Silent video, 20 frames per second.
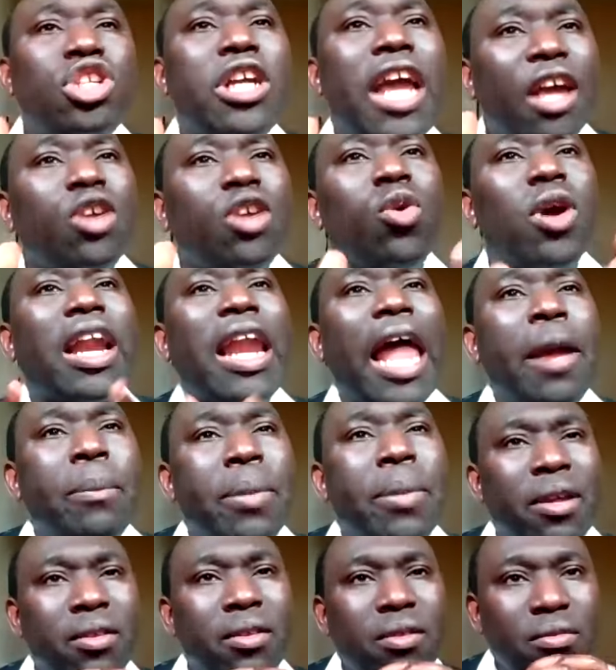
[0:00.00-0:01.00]
tree are you
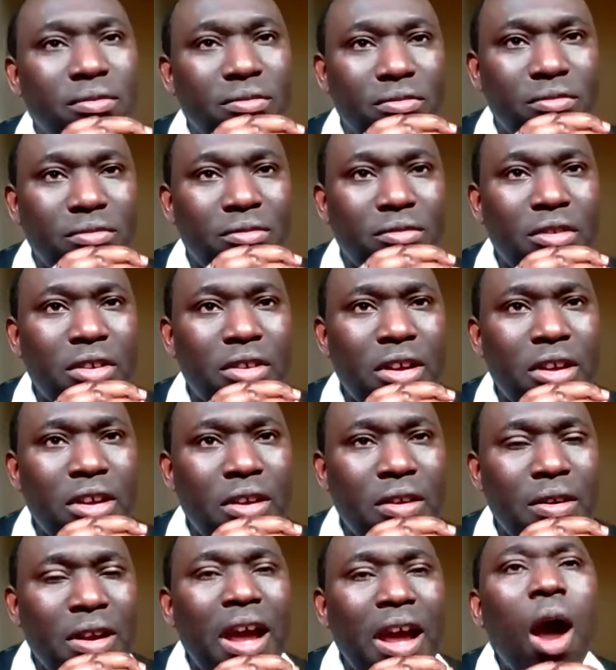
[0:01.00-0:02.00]
climbing?
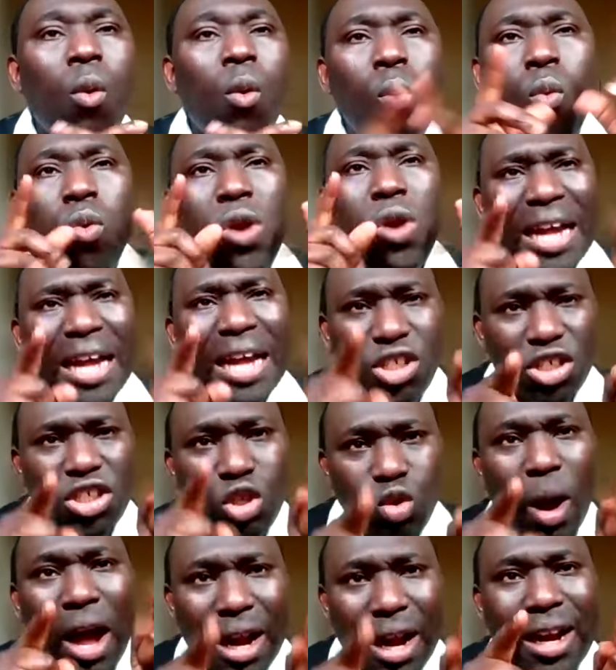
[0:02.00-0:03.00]
And that
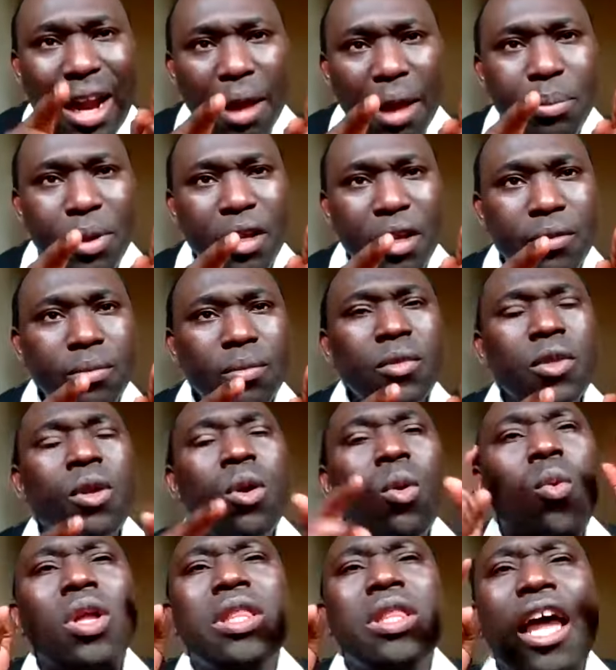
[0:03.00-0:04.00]
tree you are climbing,
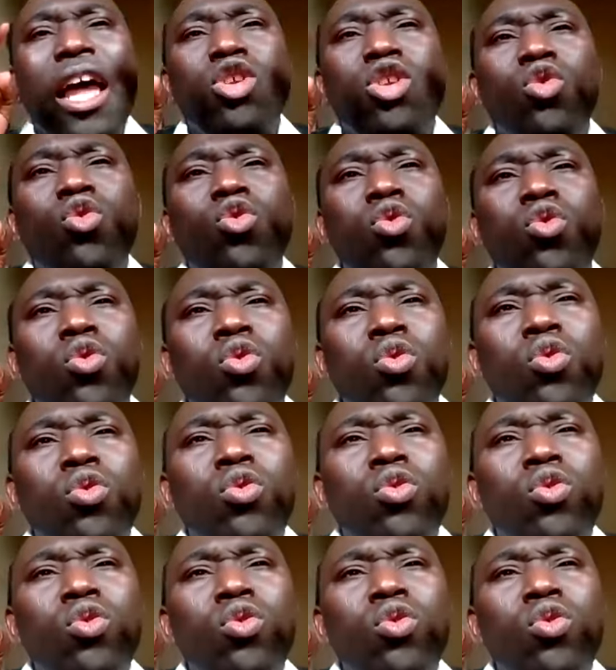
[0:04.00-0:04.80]
what are you